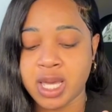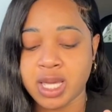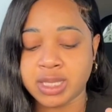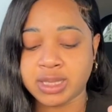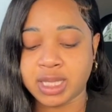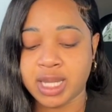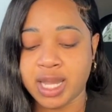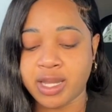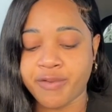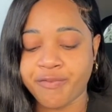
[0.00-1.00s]

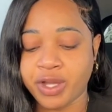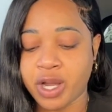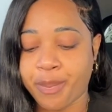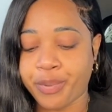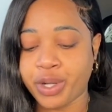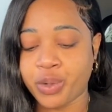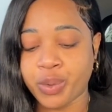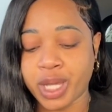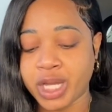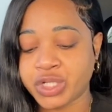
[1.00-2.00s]
Select the fingerprint
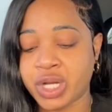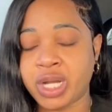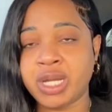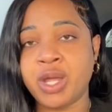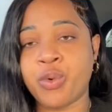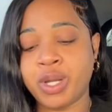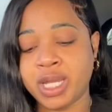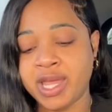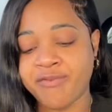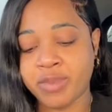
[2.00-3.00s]
location. They only
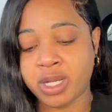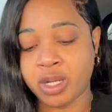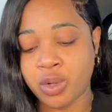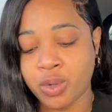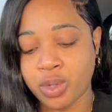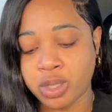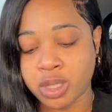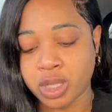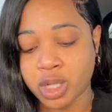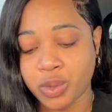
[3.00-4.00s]
give me
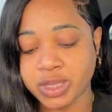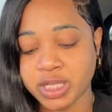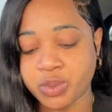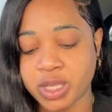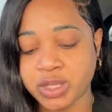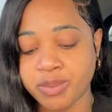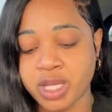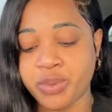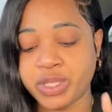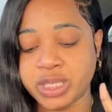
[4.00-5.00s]
the closest one to
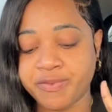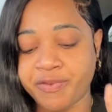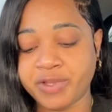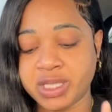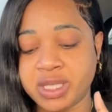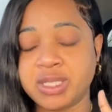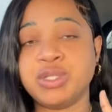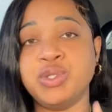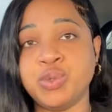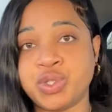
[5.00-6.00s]
me, which is 56
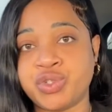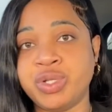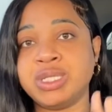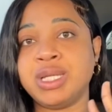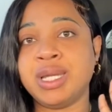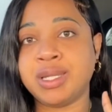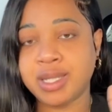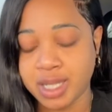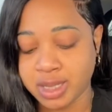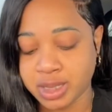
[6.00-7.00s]
Duke Street in
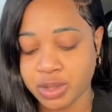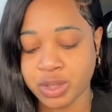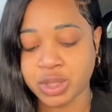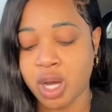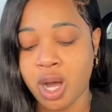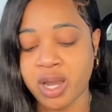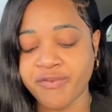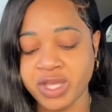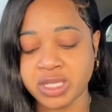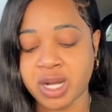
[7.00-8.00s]
Kingston. So all of
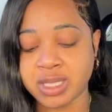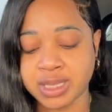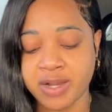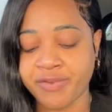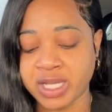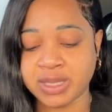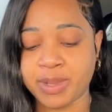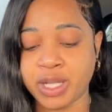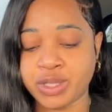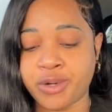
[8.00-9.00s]
these are
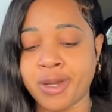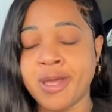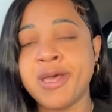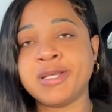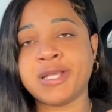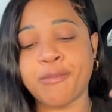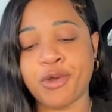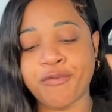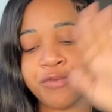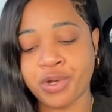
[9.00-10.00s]
self-explanatory. So I'm going
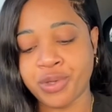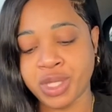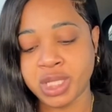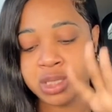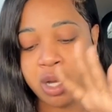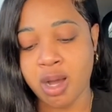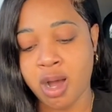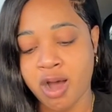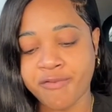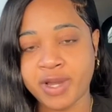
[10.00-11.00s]
to fill out these
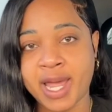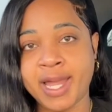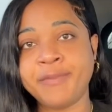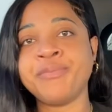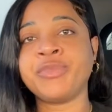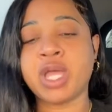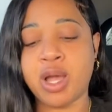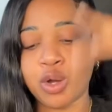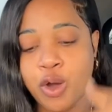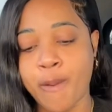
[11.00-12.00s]
offline
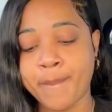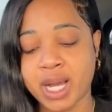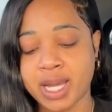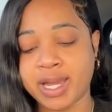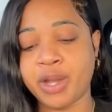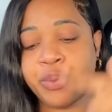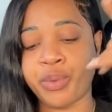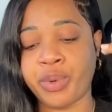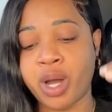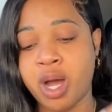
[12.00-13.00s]
and come back again
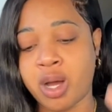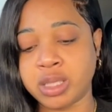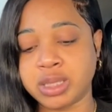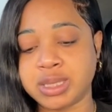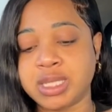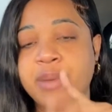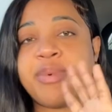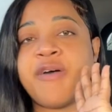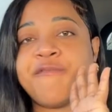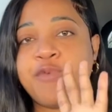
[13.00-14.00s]
when we're on to step
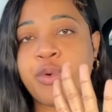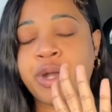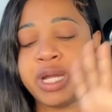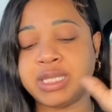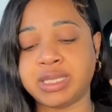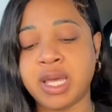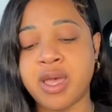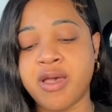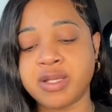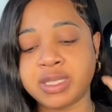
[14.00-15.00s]
4. It's
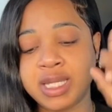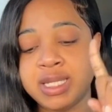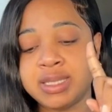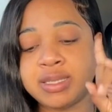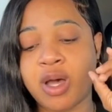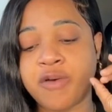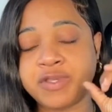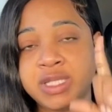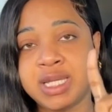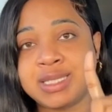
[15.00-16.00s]
6 of
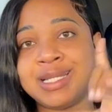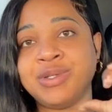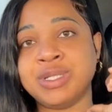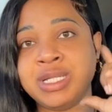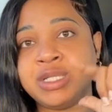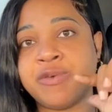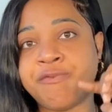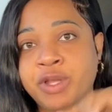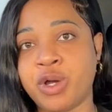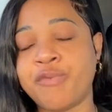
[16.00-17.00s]
6 that you need to
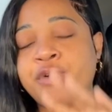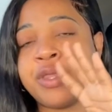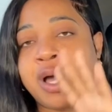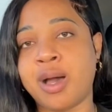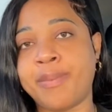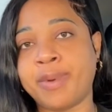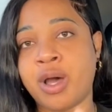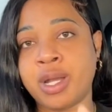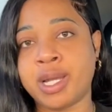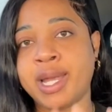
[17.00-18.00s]
fill out for the
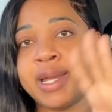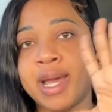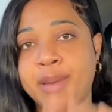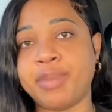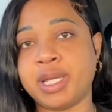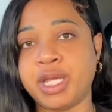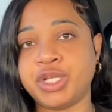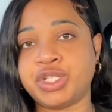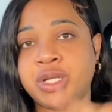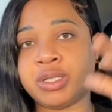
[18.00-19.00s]
online
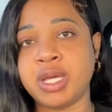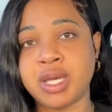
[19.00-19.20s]
application.